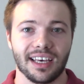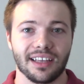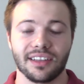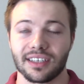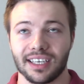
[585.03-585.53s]

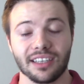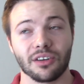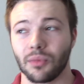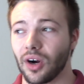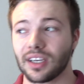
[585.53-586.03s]
the
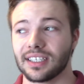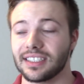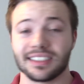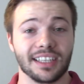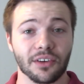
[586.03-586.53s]
Kindle market
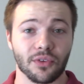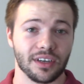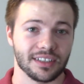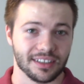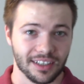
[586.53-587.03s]
is
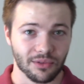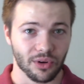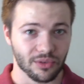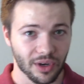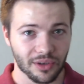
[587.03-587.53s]
different than
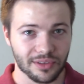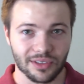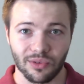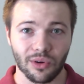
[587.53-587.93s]
Royal Road.